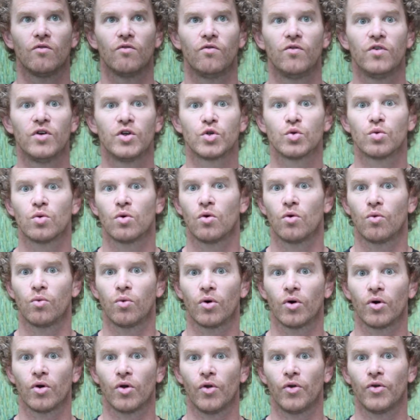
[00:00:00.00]
visual
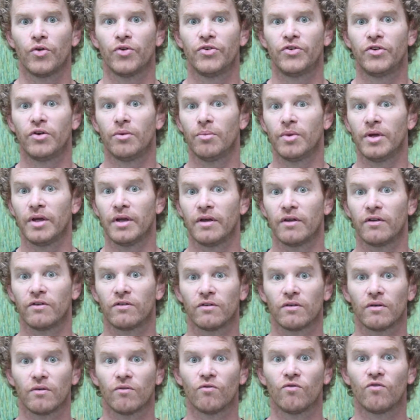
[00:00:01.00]
world to me
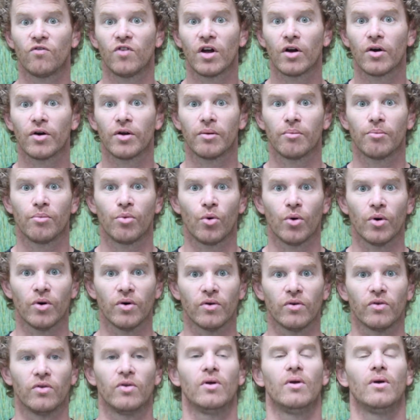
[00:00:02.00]
is very
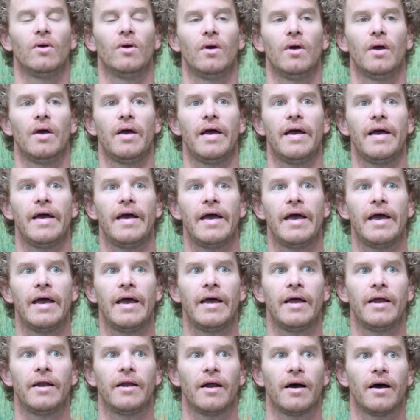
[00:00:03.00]
important.
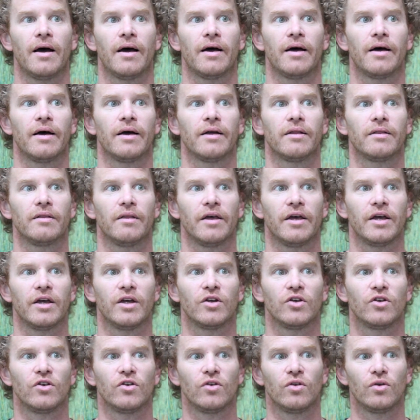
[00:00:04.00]
And I
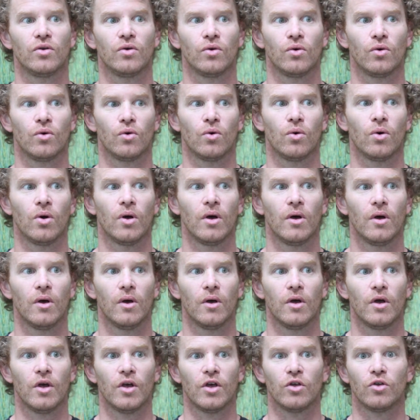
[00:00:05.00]
like to
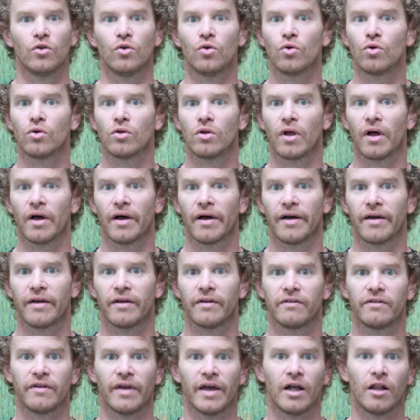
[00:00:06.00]

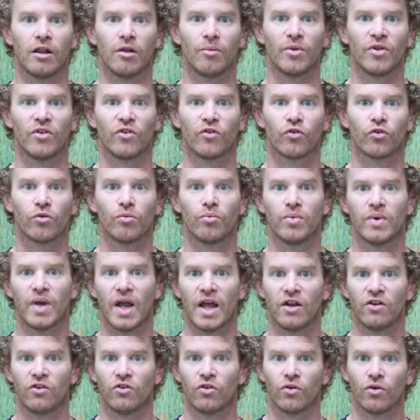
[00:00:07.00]
utilize elements from
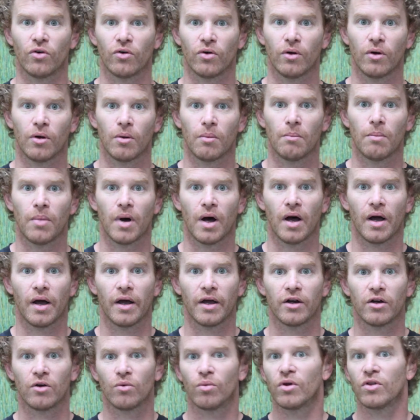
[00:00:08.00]
nature
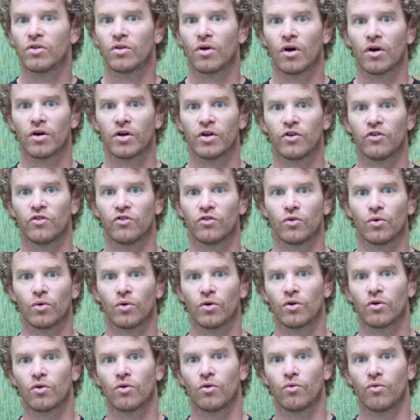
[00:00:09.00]
combined with art
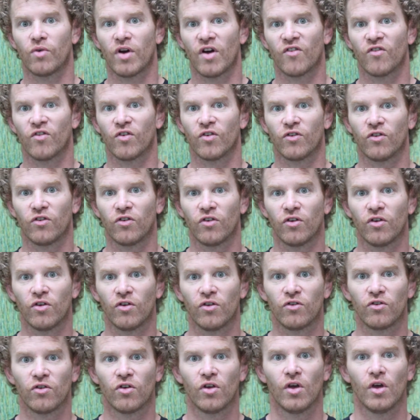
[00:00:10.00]
historical
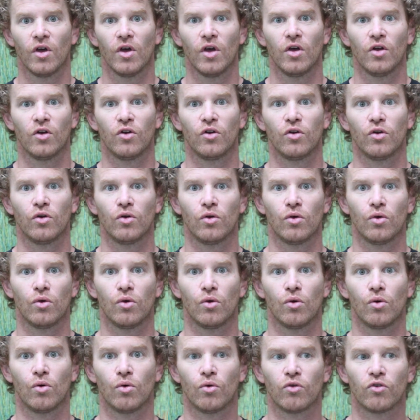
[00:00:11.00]
references
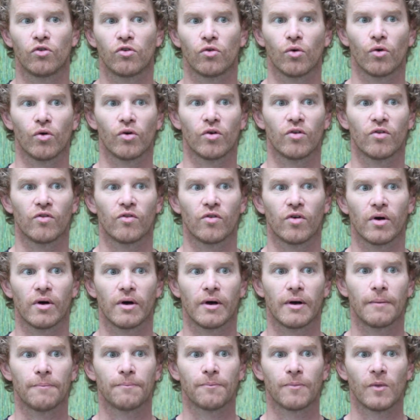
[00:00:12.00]
to sort
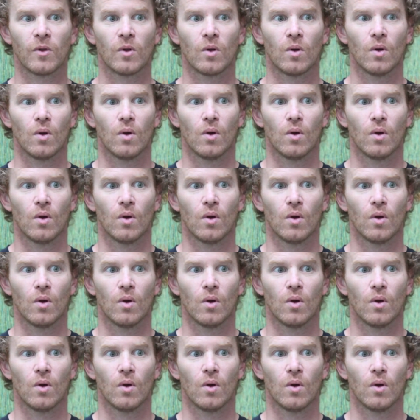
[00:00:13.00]
of